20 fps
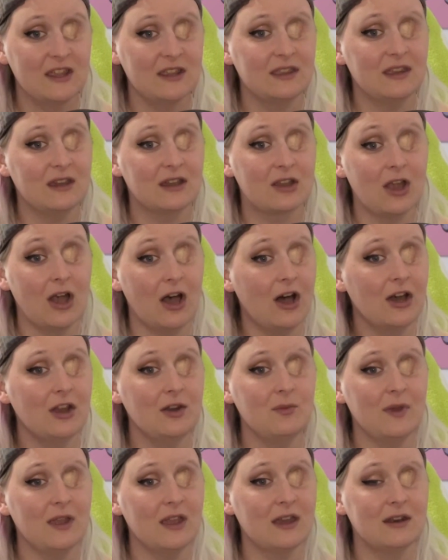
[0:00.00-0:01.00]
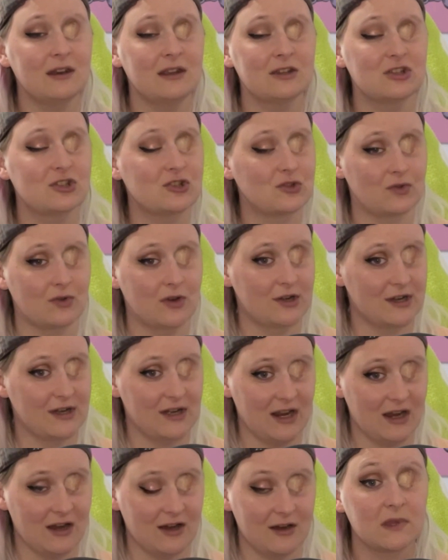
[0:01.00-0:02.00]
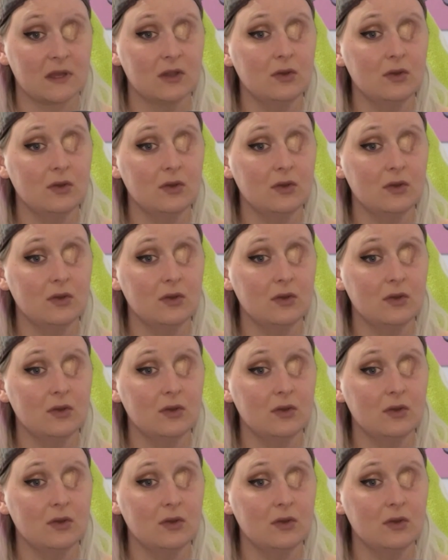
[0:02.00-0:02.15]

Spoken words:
the con man extraordinaire,